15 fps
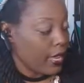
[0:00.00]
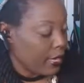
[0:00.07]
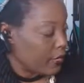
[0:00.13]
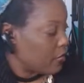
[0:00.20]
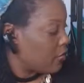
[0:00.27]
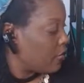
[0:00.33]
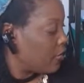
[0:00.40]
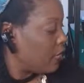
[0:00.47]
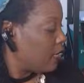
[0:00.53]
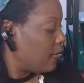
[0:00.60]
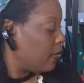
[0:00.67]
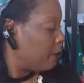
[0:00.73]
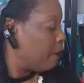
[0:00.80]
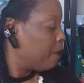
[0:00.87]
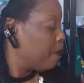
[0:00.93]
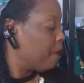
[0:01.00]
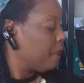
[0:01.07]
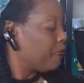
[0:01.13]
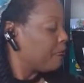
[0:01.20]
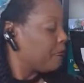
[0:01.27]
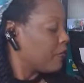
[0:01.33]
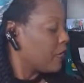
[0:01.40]
It's the
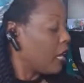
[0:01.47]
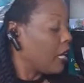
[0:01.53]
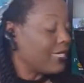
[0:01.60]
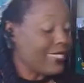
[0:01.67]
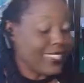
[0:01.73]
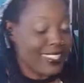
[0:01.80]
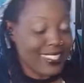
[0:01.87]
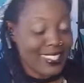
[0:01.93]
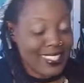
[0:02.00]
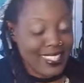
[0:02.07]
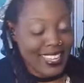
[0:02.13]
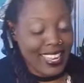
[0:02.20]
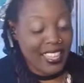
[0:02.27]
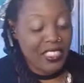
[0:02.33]
onions